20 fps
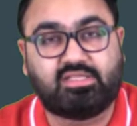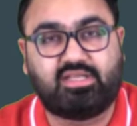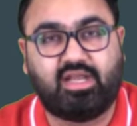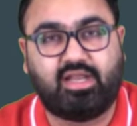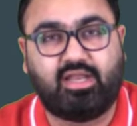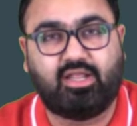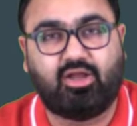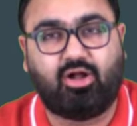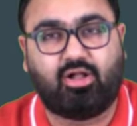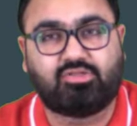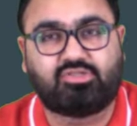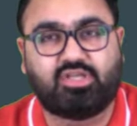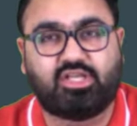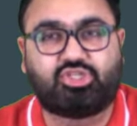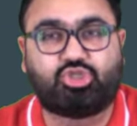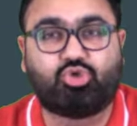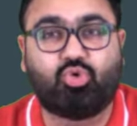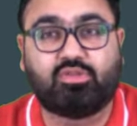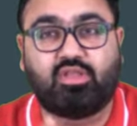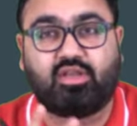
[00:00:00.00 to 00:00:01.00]
this, India also
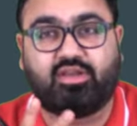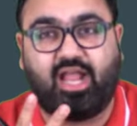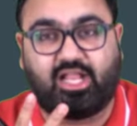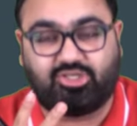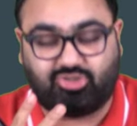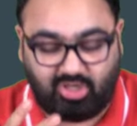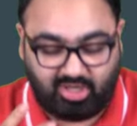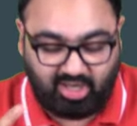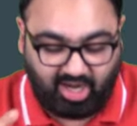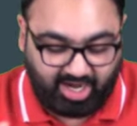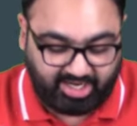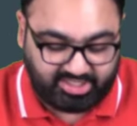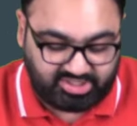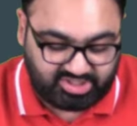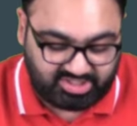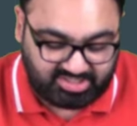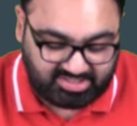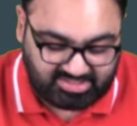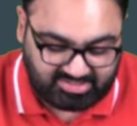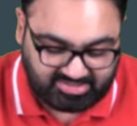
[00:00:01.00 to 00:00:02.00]
has two other natural
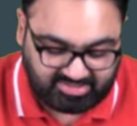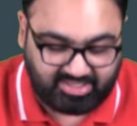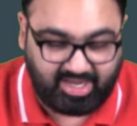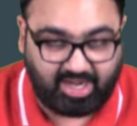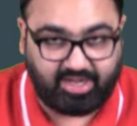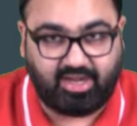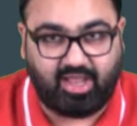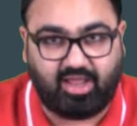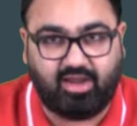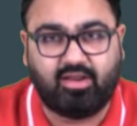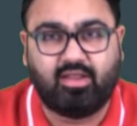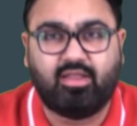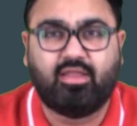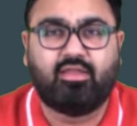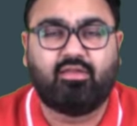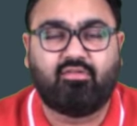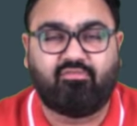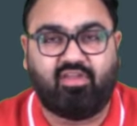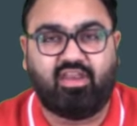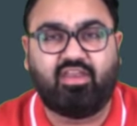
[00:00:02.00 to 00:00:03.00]
arches that are
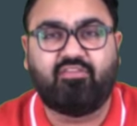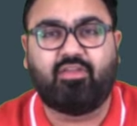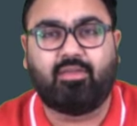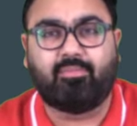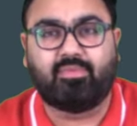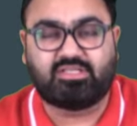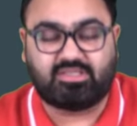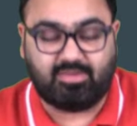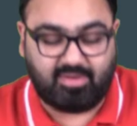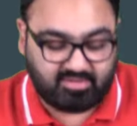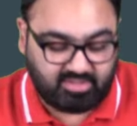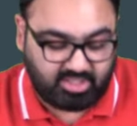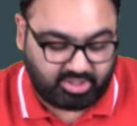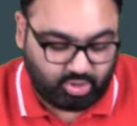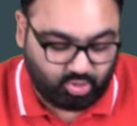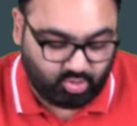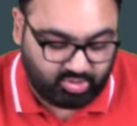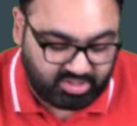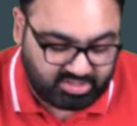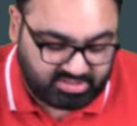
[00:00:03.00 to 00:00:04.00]
very famous among the
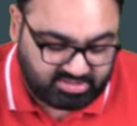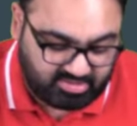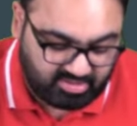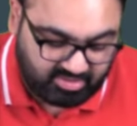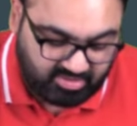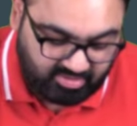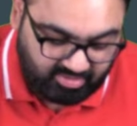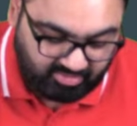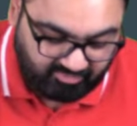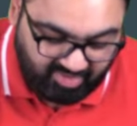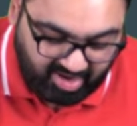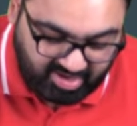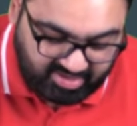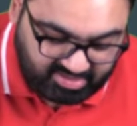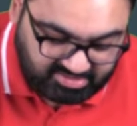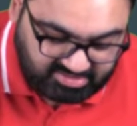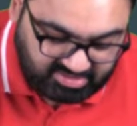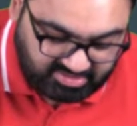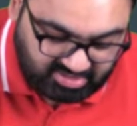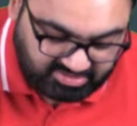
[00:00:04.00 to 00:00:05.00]
tourists. One
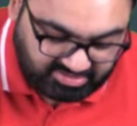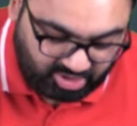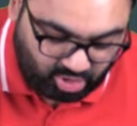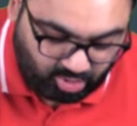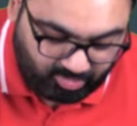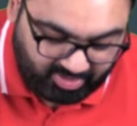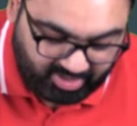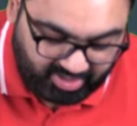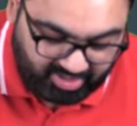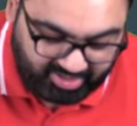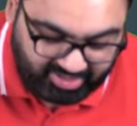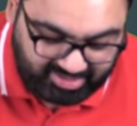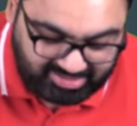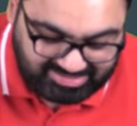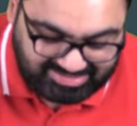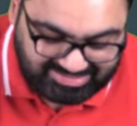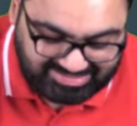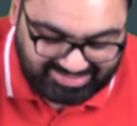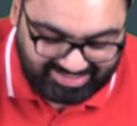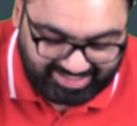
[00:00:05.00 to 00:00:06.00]
is in the Tirumara
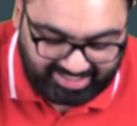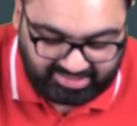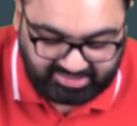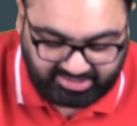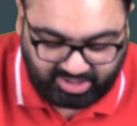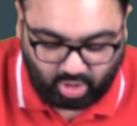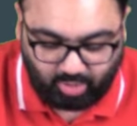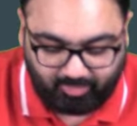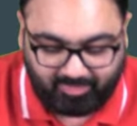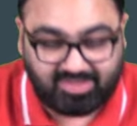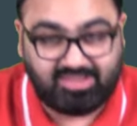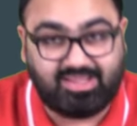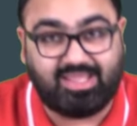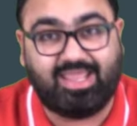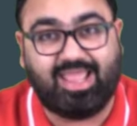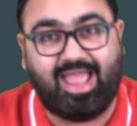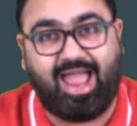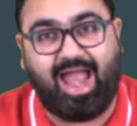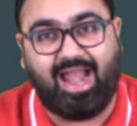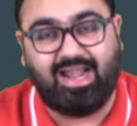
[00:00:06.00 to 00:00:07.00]
Hills in
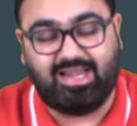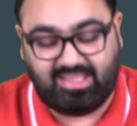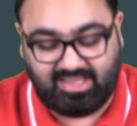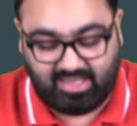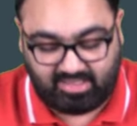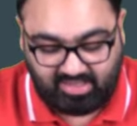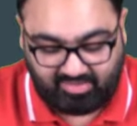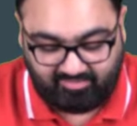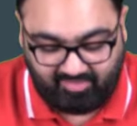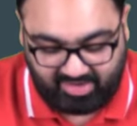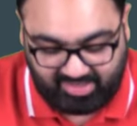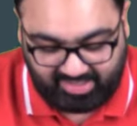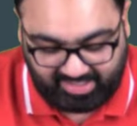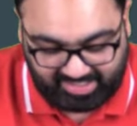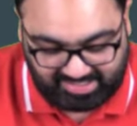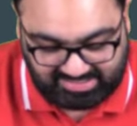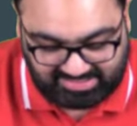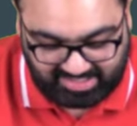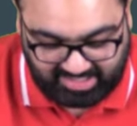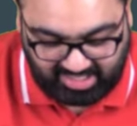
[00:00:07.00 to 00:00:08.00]
Tirupati, and the other one
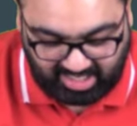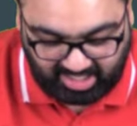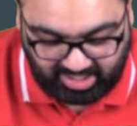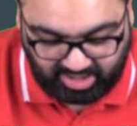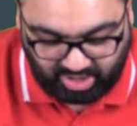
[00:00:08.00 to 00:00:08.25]
is in